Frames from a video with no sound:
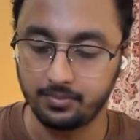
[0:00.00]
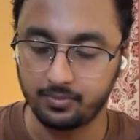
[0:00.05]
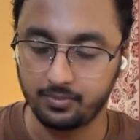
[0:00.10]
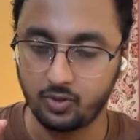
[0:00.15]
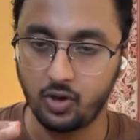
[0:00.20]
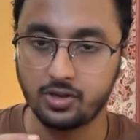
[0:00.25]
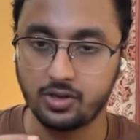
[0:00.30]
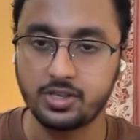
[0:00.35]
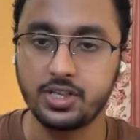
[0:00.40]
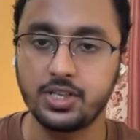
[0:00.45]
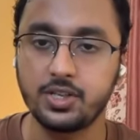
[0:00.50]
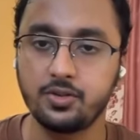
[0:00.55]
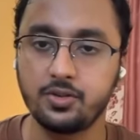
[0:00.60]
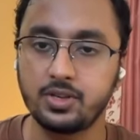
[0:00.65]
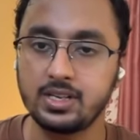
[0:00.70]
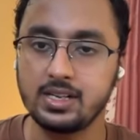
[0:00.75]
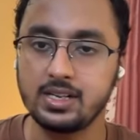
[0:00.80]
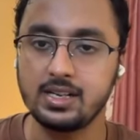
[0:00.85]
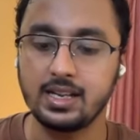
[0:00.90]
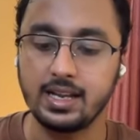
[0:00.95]

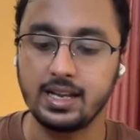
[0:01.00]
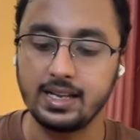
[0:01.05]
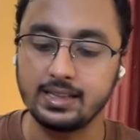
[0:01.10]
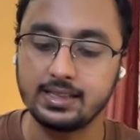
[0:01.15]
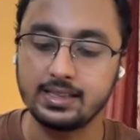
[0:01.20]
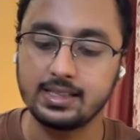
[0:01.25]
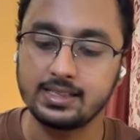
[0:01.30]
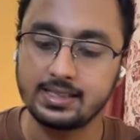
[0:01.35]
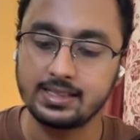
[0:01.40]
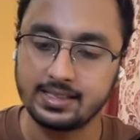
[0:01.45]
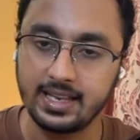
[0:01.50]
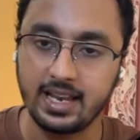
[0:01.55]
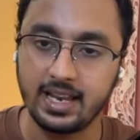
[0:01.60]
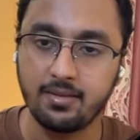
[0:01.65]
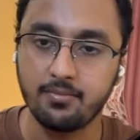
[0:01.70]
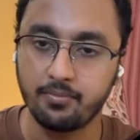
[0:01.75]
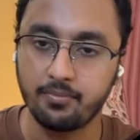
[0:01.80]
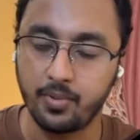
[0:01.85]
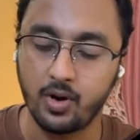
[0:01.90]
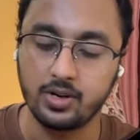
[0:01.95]
constituted in the
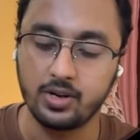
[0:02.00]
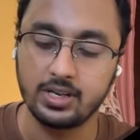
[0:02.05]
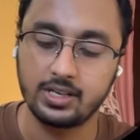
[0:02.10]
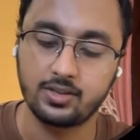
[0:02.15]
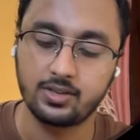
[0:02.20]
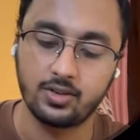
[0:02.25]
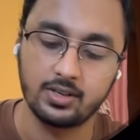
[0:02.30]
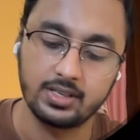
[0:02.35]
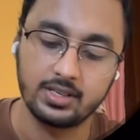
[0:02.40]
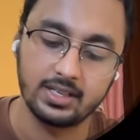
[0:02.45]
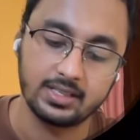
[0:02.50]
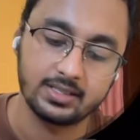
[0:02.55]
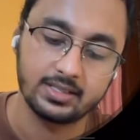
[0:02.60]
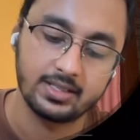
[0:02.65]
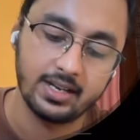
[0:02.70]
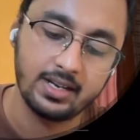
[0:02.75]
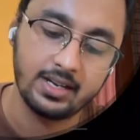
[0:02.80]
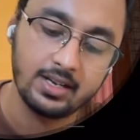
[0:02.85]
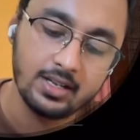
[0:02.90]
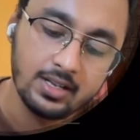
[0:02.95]
same bonded context,
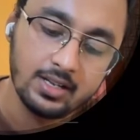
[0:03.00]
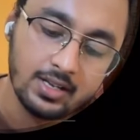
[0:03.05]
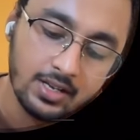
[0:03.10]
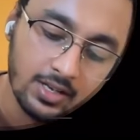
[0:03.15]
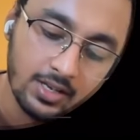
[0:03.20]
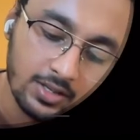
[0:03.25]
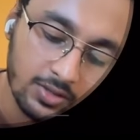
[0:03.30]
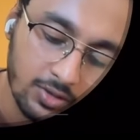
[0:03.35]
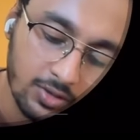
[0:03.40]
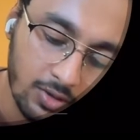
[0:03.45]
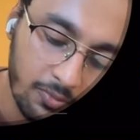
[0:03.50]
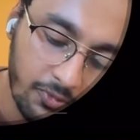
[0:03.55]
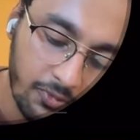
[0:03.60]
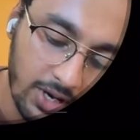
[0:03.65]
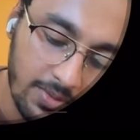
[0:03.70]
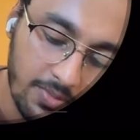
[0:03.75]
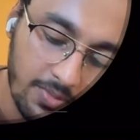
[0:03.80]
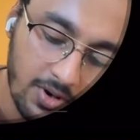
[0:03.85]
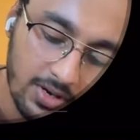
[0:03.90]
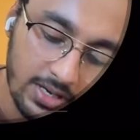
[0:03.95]
right? So
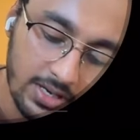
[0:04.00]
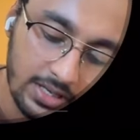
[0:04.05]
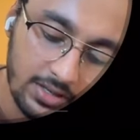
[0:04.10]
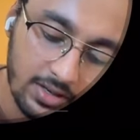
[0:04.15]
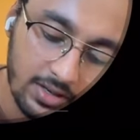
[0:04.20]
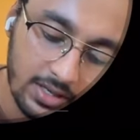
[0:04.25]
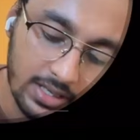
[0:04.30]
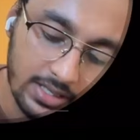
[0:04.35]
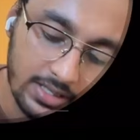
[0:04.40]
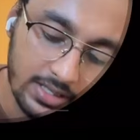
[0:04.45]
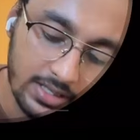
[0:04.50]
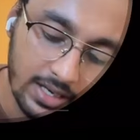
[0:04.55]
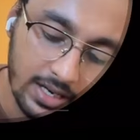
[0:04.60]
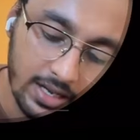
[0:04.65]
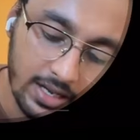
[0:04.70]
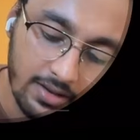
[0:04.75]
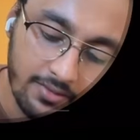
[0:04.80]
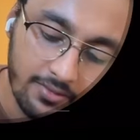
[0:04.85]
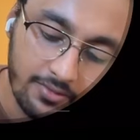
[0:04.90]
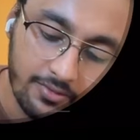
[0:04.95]
one bonded context can
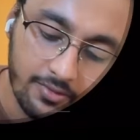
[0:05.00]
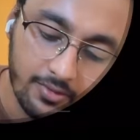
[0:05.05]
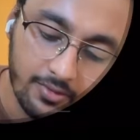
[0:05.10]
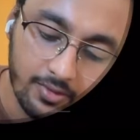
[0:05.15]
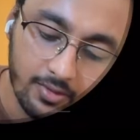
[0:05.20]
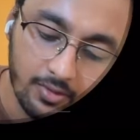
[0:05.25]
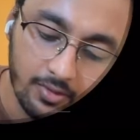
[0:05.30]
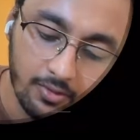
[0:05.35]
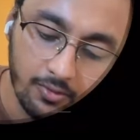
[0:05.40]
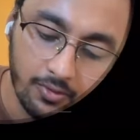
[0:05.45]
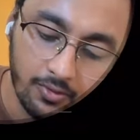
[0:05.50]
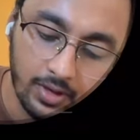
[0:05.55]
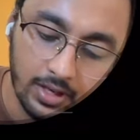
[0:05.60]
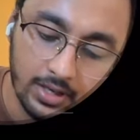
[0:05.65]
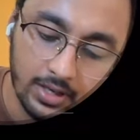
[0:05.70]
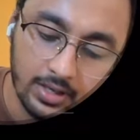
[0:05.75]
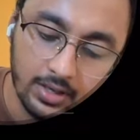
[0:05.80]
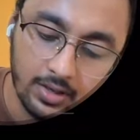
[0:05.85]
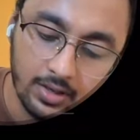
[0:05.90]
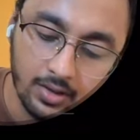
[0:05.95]
have
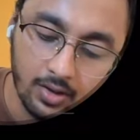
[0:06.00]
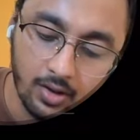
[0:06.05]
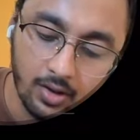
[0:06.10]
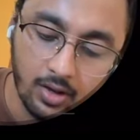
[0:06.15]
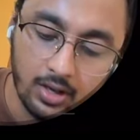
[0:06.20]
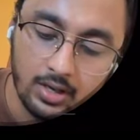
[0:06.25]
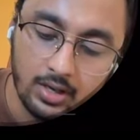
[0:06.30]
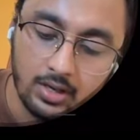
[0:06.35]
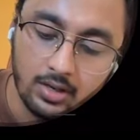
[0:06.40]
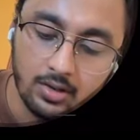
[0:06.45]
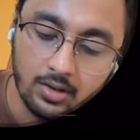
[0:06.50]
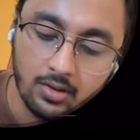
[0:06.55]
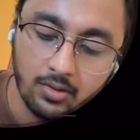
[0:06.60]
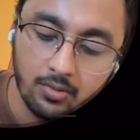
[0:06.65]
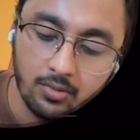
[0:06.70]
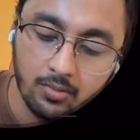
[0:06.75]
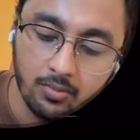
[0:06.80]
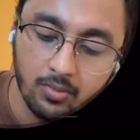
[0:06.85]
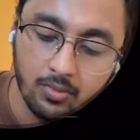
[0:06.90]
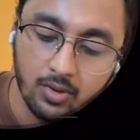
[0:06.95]
one or
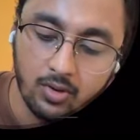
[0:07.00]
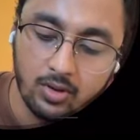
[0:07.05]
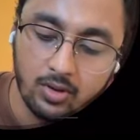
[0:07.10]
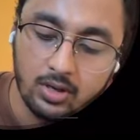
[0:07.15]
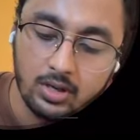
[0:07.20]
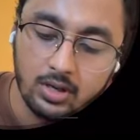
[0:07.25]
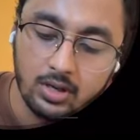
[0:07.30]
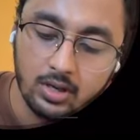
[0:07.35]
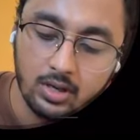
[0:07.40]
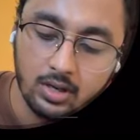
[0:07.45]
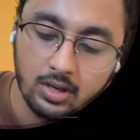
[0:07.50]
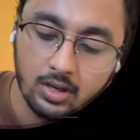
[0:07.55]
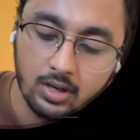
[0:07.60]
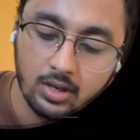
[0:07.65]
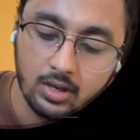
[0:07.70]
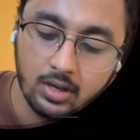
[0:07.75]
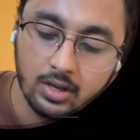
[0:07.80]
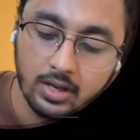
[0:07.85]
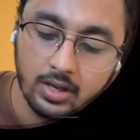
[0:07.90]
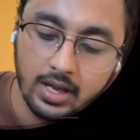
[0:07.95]
more
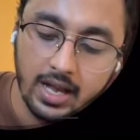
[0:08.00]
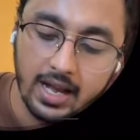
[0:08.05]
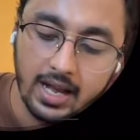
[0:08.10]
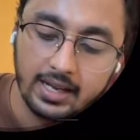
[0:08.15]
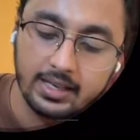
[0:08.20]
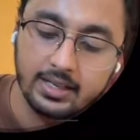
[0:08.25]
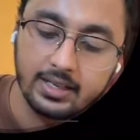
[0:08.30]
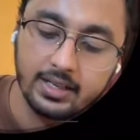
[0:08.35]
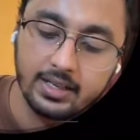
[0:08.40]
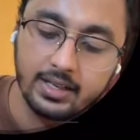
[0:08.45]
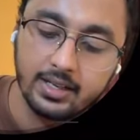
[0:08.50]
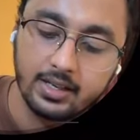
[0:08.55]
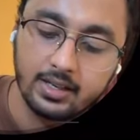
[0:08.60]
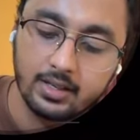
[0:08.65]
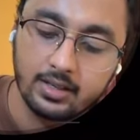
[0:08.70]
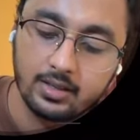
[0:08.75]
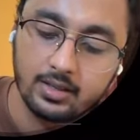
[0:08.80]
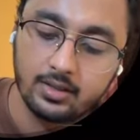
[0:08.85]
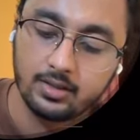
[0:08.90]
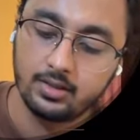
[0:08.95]
aggregate,
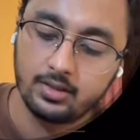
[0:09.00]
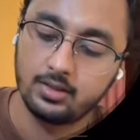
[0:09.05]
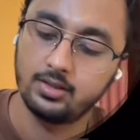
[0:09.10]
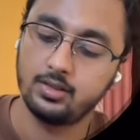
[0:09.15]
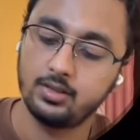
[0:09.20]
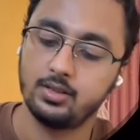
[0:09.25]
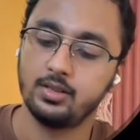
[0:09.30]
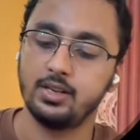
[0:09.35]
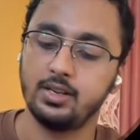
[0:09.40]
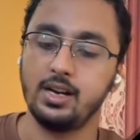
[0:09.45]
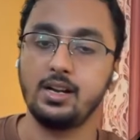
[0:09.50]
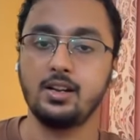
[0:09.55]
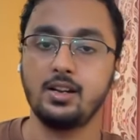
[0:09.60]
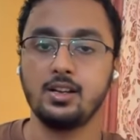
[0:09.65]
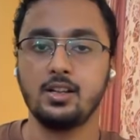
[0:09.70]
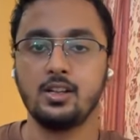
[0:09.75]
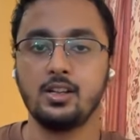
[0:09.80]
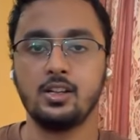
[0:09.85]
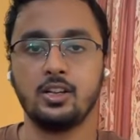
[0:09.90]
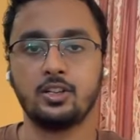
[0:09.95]
right?
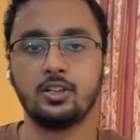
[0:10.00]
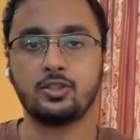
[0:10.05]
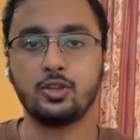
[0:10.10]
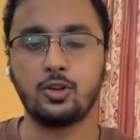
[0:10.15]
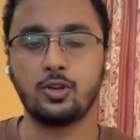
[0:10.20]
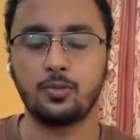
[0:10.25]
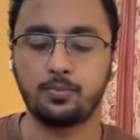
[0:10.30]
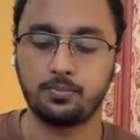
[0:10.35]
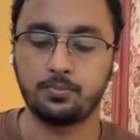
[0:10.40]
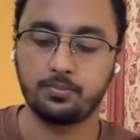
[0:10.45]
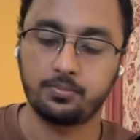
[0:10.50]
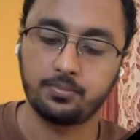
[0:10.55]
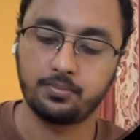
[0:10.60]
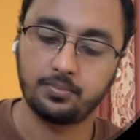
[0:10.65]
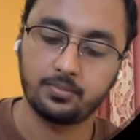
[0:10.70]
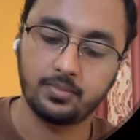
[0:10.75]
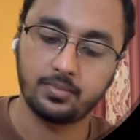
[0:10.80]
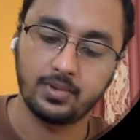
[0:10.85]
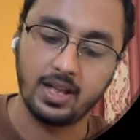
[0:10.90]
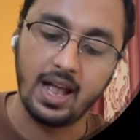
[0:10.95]
So,
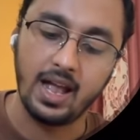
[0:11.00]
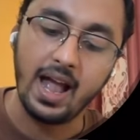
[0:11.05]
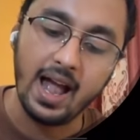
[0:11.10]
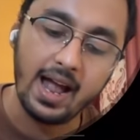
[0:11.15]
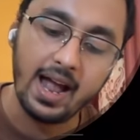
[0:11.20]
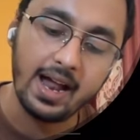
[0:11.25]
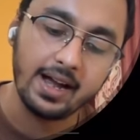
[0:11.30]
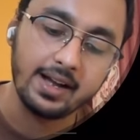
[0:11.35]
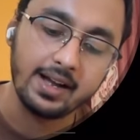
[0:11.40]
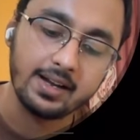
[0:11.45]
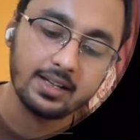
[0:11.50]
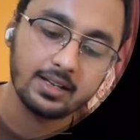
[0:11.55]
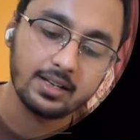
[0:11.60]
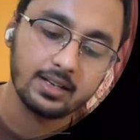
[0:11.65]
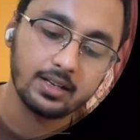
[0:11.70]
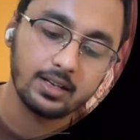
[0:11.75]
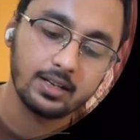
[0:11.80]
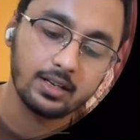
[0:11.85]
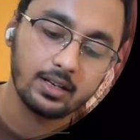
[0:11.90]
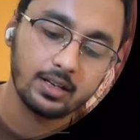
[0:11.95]
and
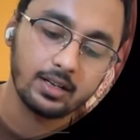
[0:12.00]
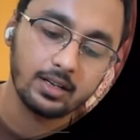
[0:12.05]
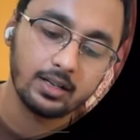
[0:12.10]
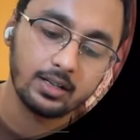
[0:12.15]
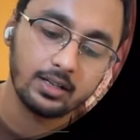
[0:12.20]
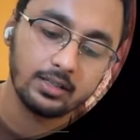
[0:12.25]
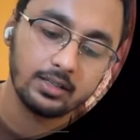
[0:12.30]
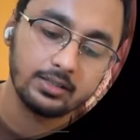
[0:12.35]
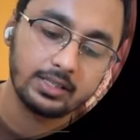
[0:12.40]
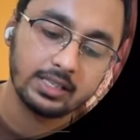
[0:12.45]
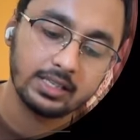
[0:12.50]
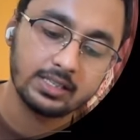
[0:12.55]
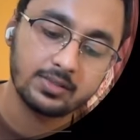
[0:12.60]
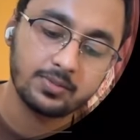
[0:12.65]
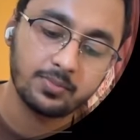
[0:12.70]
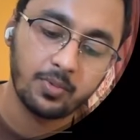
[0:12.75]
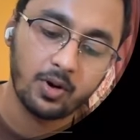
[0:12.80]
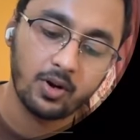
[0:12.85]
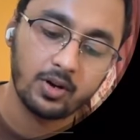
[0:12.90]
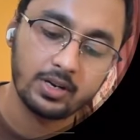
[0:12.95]
this
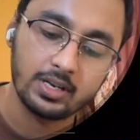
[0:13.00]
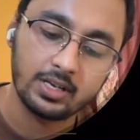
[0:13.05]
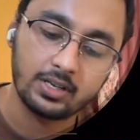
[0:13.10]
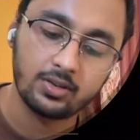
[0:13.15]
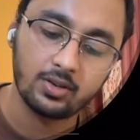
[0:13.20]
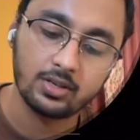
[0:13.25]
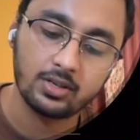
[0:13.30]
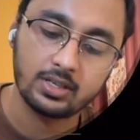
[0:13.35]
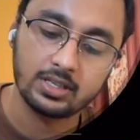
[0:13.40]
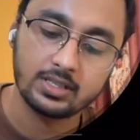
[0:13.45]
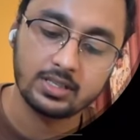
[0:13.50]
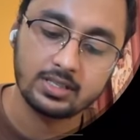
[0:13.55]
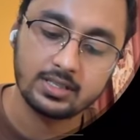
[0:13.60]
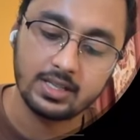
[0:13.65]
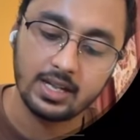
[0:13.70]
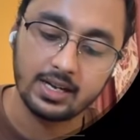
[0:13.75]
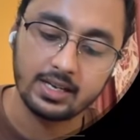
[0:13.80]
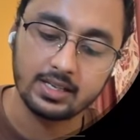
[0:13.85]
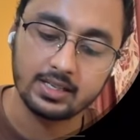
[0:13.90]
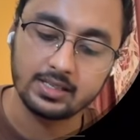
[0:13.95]
bonded context
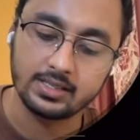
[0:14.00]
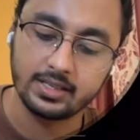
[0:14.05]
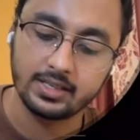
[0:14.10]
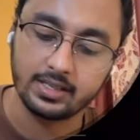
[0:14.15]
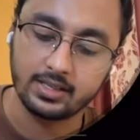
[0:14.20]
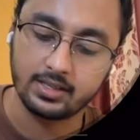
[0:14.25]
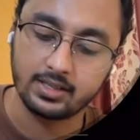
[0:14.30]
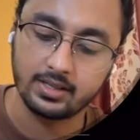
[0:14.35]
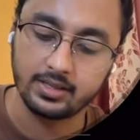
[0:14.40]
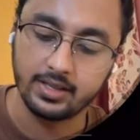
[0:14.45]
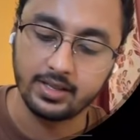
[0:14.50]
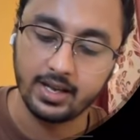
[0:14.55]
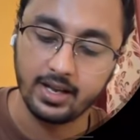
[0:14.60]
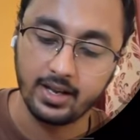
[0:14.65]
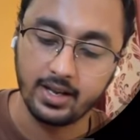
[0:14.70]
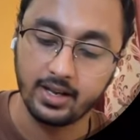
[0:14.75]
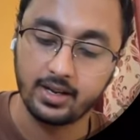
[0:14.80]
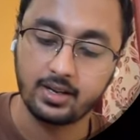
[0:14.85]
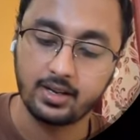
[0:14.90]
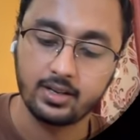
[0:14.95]
that is
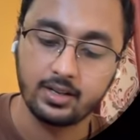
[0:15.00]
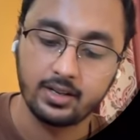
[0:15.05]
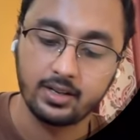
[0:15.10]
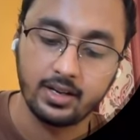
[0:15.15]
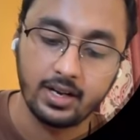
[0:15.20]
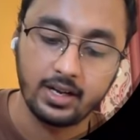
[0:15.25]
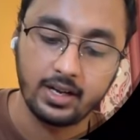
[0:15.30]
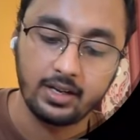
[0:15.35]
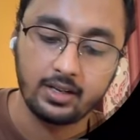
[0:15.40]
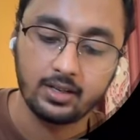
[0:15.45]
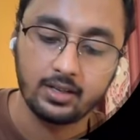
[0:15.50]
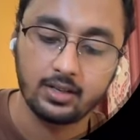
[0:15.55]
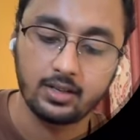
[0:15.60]
there, right?